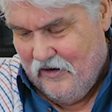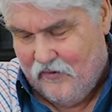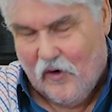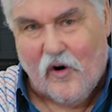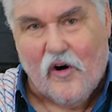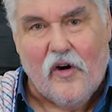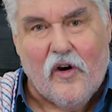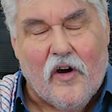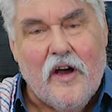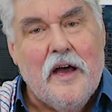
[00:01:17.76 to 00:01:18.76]
for
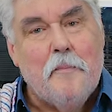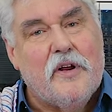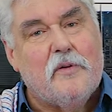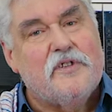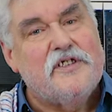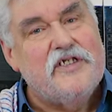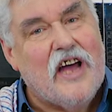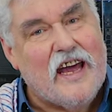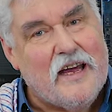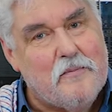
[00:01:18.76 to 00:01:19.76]
her, but it was
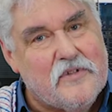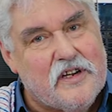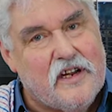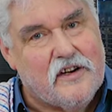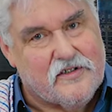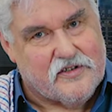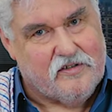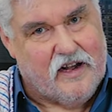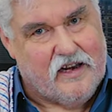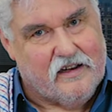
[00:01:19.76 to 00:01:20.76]
named in
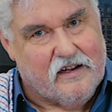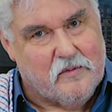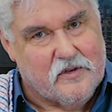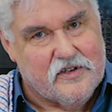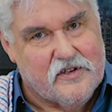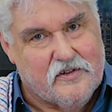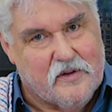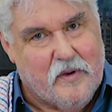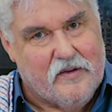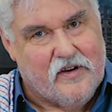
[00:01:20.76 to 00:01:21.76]
Australia. It wasn't
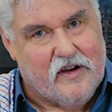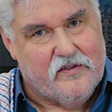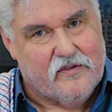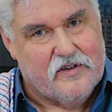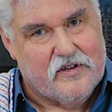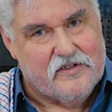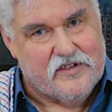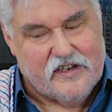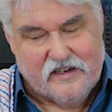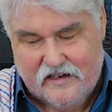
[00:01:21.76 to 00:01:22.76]
called a pavlova in New
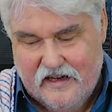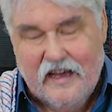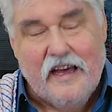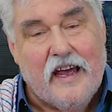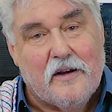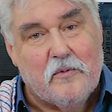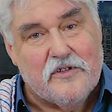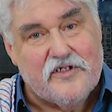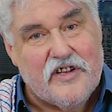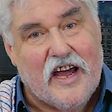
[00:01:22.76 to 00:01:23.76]
Zealand, it
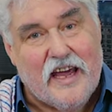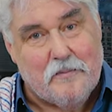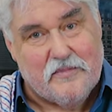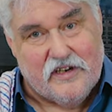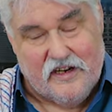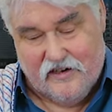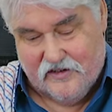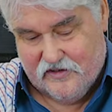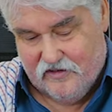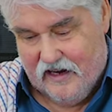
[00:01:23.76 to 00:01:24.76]
was named in
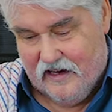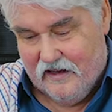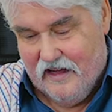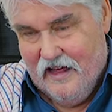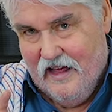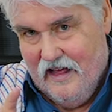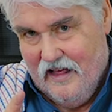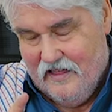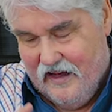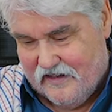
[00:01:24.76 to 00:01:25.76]
Australia.
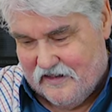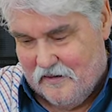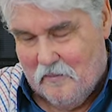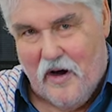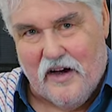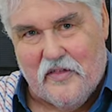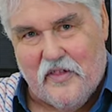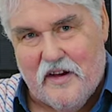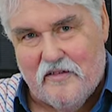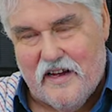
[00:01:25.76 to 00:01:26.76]
That's my
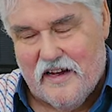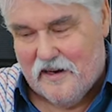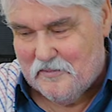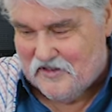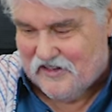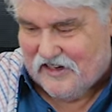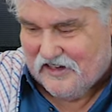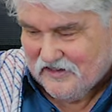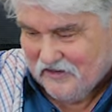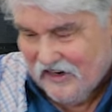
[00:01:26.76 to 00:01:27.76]
theory, and I'm
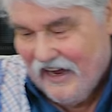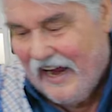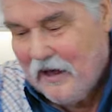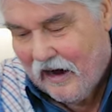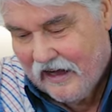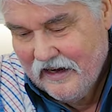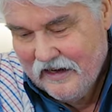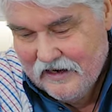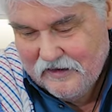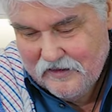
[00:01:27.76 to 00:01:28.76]
sticking to it. Anyway,
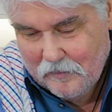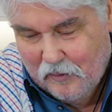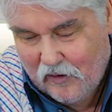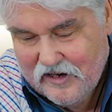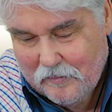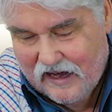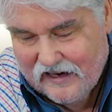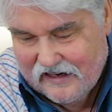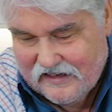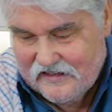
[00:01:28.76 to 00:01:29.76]
the point
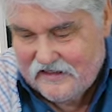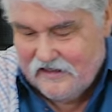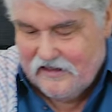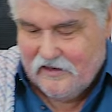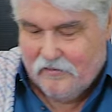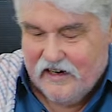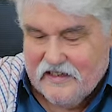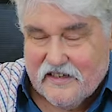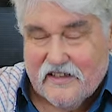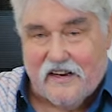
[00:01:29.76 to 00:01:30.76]
about it is the
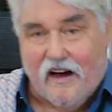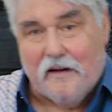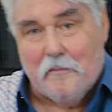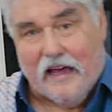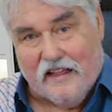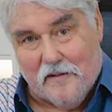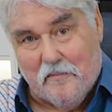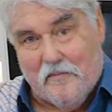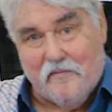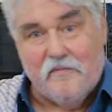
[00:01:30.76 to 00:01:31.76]
reason that I make
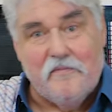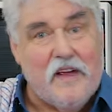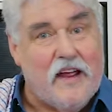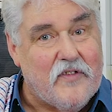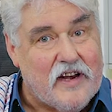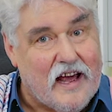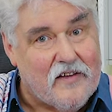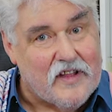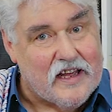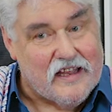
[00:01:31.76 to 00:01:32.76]
them every
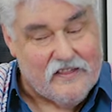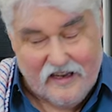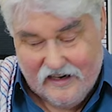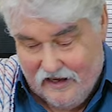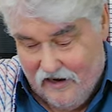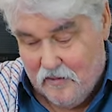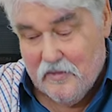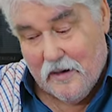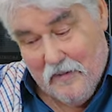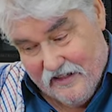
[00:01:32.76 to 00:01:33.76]
now and then at
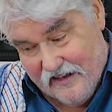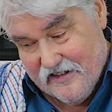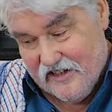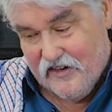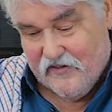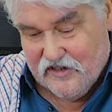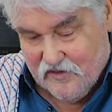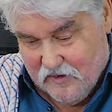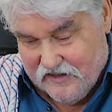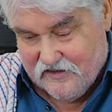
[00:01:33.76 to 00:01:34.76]
home, and I make these
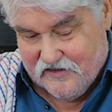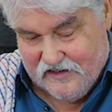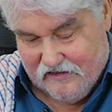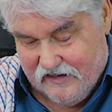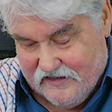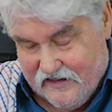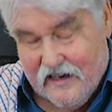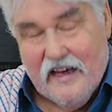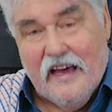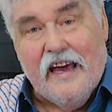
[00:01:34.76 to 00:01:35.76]
individual ones because they're
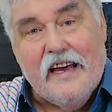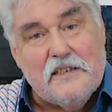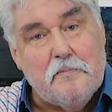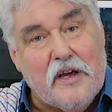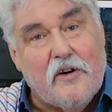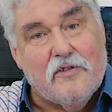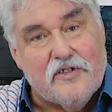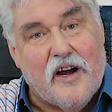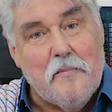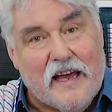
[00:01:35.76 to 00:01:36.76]
easy, is
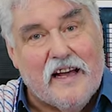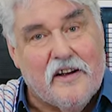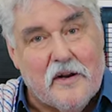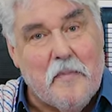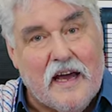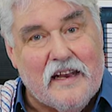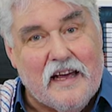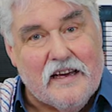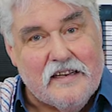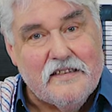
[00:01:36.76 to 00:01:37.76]
because I make a lot of
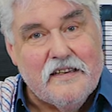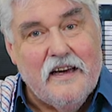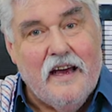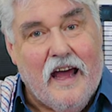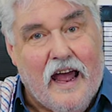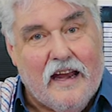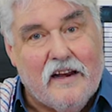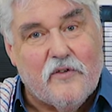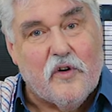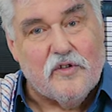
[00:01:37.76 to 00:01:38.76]
mayonnaise.
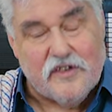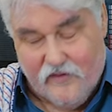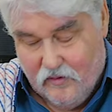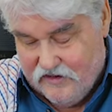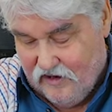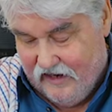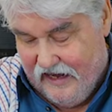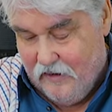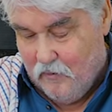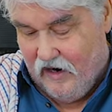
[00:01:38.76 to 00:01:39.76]
And of course, I've always got
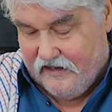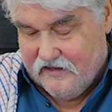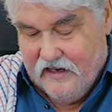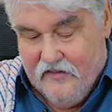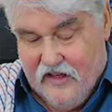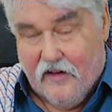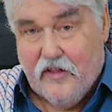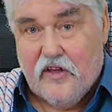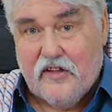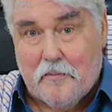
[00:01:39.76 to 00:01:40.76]
egg whites. The
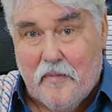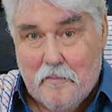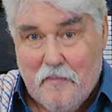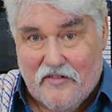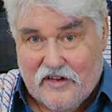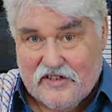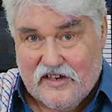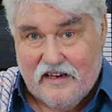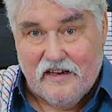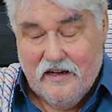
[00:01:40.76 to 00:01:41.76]
other thing that my mother
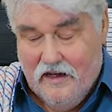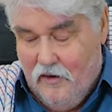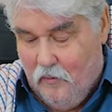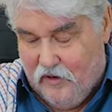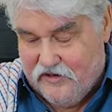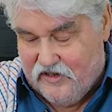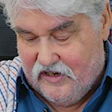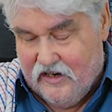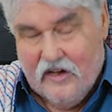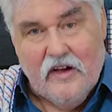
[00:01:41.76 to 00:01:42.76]
said was
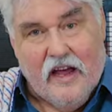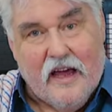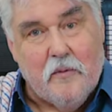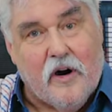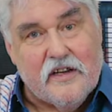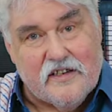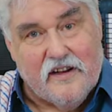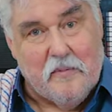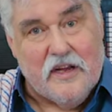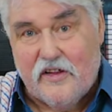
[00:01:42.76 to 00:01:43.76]
that egg whites
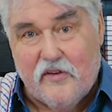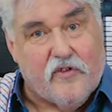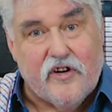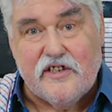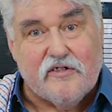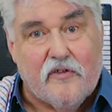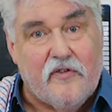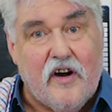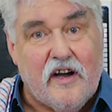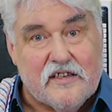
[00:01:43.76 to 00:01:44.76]
that have been in the freezer are
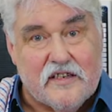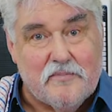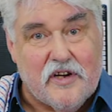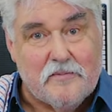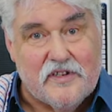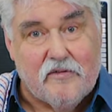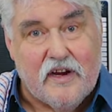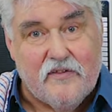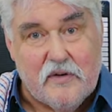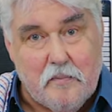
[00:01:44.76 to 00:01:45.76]
fine. Sometimes they're
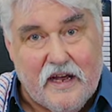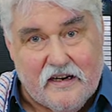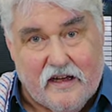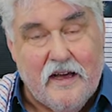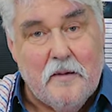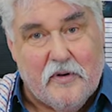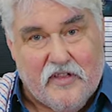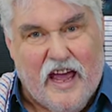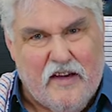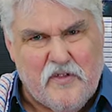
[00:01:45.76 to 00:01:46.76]
even better,
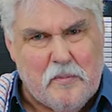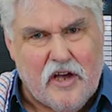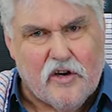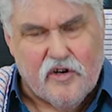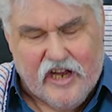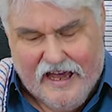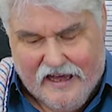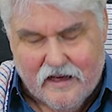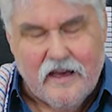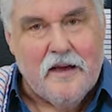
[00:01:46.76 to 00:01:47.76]
but they have to be a good
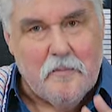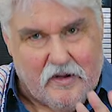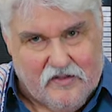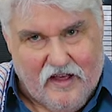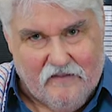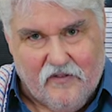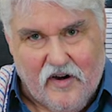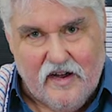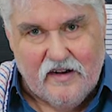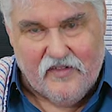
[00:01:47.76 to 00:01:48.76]
egg. But they're
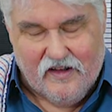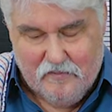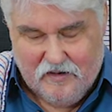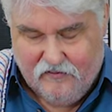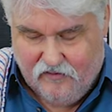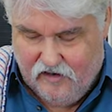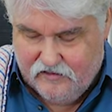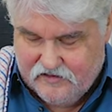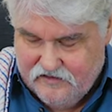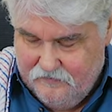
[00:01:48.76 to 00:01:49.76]
fine if they've been
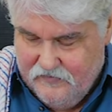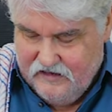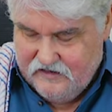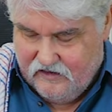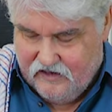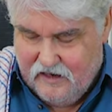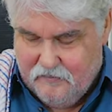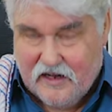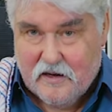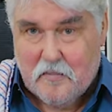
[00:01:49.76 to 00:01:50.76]
frozen. So
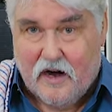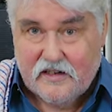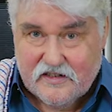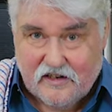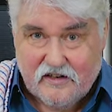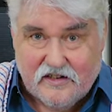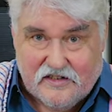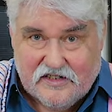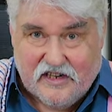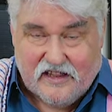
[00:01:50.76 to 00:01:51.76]
keep that in mind. So you
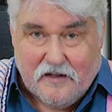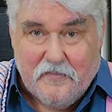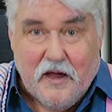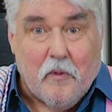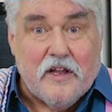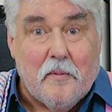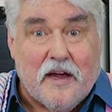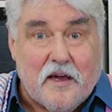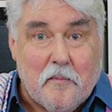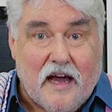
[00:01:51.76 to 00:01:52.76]
can stick them, when you
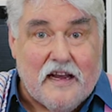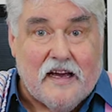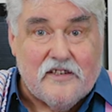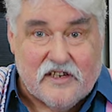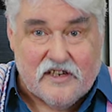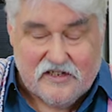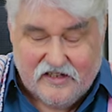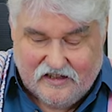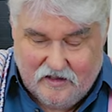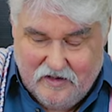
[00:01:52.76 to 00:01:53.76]
make your mayonnaise, you can
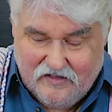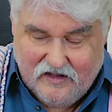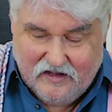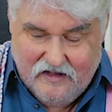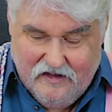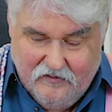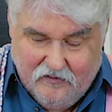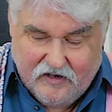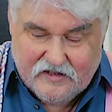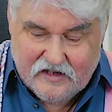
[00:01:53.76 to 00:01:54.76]
stick them in the
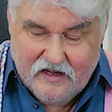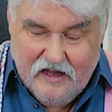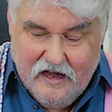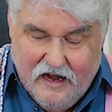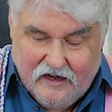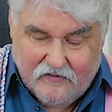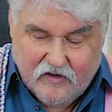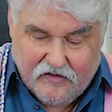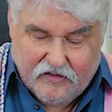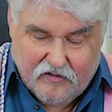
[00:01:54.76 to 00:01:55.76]
freezer. And I've got